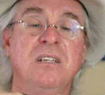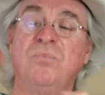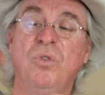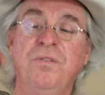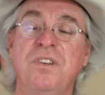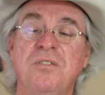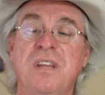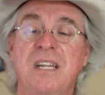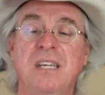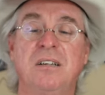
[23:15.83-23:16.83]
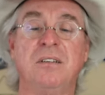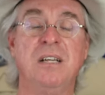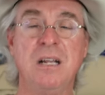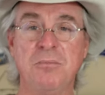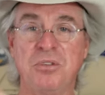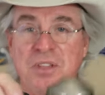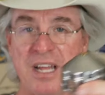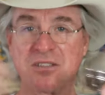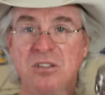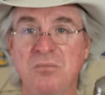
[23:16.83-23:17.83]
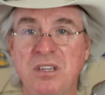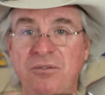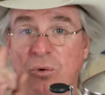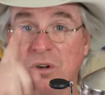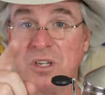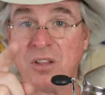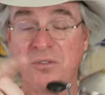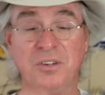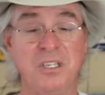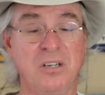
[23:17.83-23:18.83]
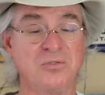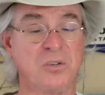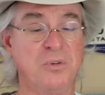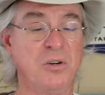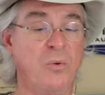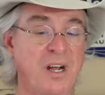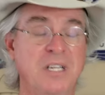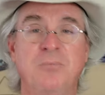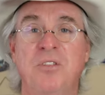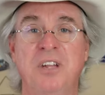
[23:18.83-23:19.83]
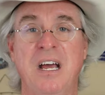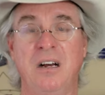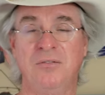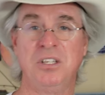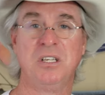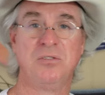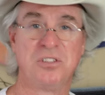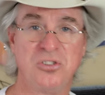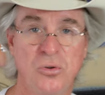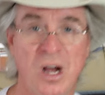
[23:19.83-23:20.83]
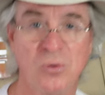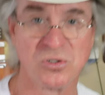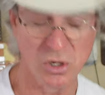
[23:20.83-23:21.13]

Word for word: We'll figure that out. But that's going to be for another video, so we don't wind up with a video that's 2 hours